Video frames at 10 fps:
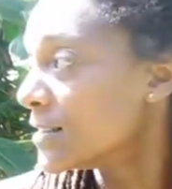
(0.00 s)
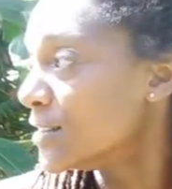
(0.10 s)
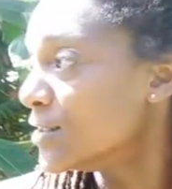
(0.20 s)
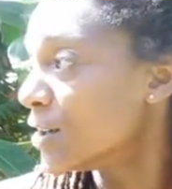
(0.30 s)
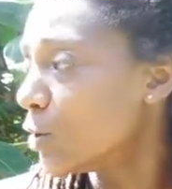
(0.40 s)

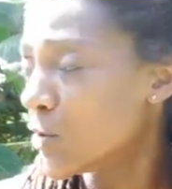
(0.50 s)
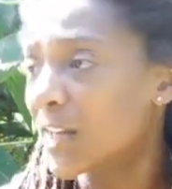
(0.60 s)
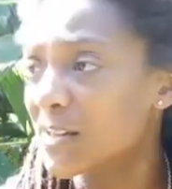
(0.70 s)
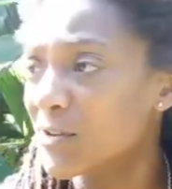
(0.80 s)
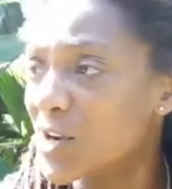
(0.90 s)
You know, you
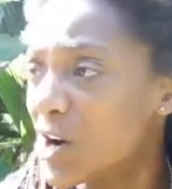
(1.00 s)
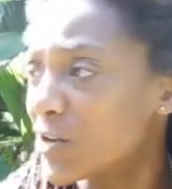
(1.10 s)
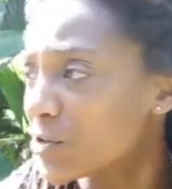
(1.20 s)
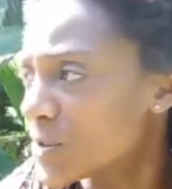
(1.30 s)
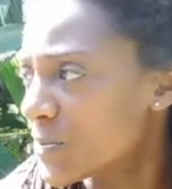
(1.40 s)
can't even
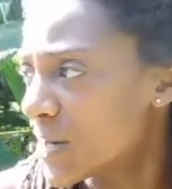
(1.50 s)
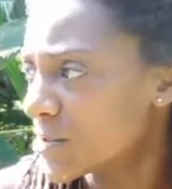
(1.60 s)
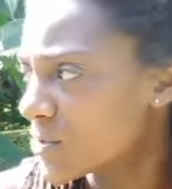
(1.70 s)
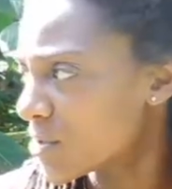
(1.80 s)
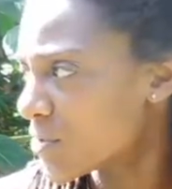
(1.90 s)
call those
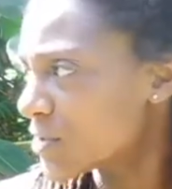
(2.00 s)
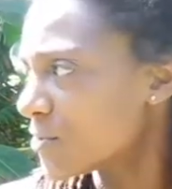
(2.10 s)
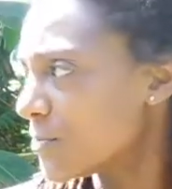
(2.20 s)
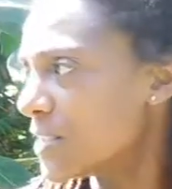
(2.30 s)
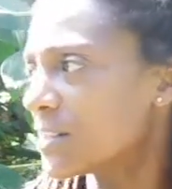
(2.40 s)
brazos
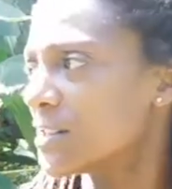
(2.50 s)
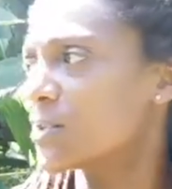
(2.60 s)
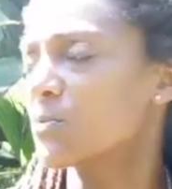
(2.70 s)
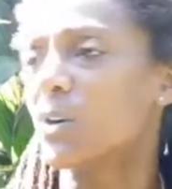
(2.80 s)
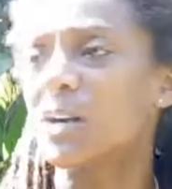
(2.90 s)
Costa Rica.
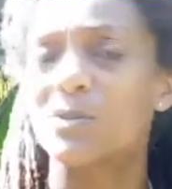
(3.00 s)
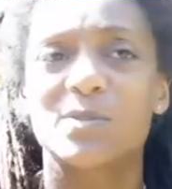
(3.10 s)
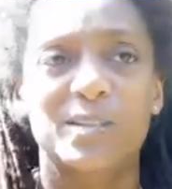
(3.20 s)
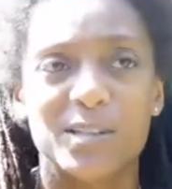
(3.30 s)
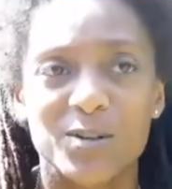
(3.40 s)
Those
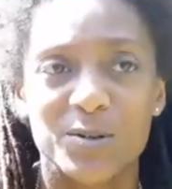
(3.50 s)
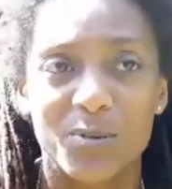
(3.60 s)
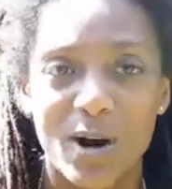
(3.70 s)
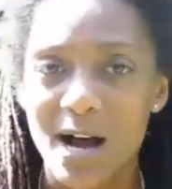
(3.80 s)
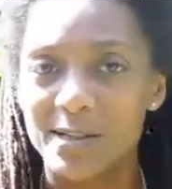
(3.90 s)
brazos is those
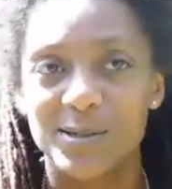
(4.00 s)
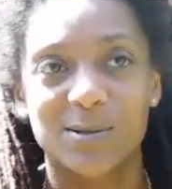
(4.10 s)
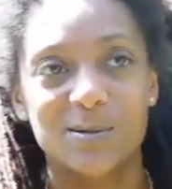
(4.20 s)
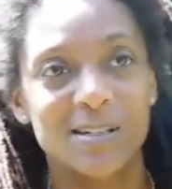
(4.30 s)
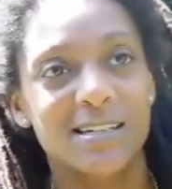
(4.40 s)

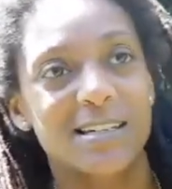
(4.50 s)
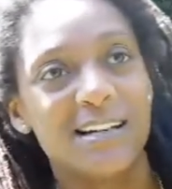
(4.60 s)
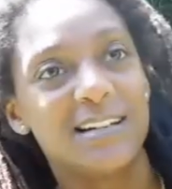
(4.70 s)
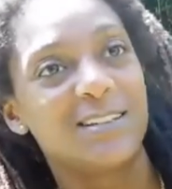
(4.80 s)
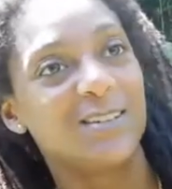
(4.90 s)
brazos,
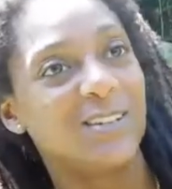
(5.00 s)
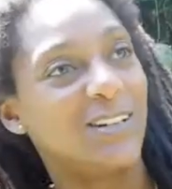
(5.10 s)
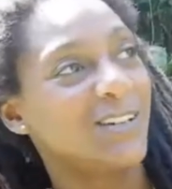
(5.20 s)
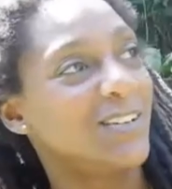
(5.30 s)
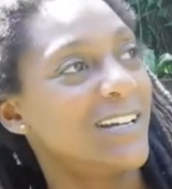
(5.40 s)
you
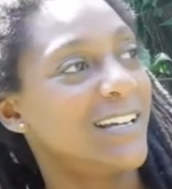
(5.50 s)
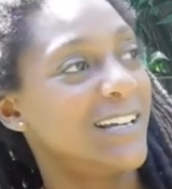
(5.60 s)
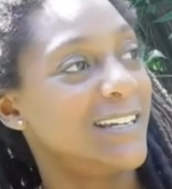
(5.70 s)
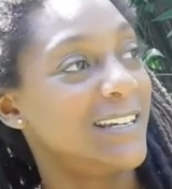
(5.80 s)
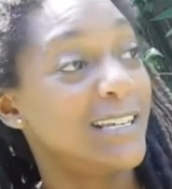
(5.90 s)
know?
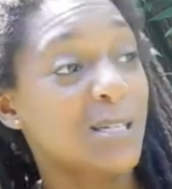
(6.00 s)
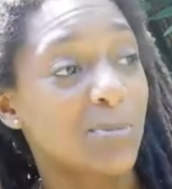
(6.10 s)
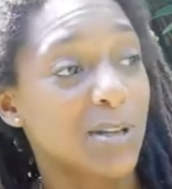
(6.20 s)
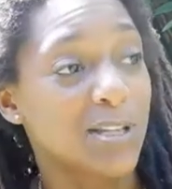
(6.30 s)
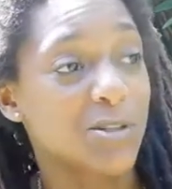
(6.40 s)
And it's a
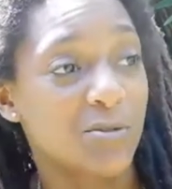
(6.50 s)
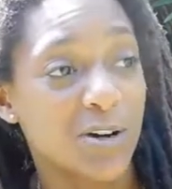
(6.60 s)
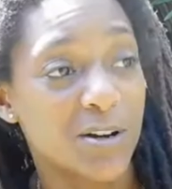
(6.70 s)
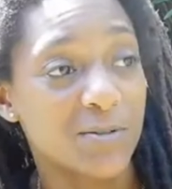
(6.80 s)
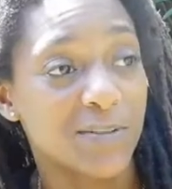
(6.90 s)
place
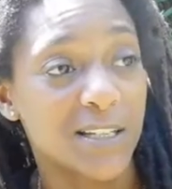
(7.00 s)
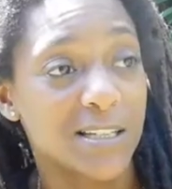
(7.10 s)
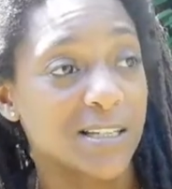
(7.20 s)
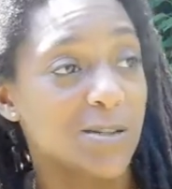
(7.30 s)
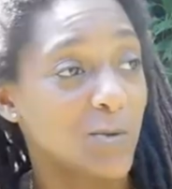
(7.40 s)
on earth
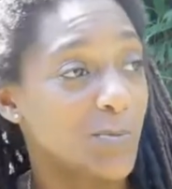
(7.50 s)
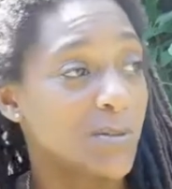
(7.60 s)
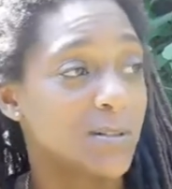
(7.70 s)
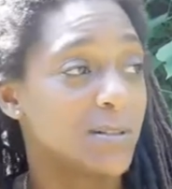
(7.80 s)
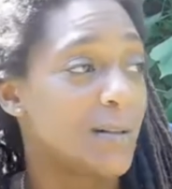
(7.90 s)
that's
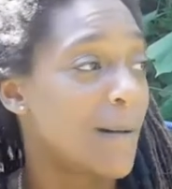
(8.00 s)
super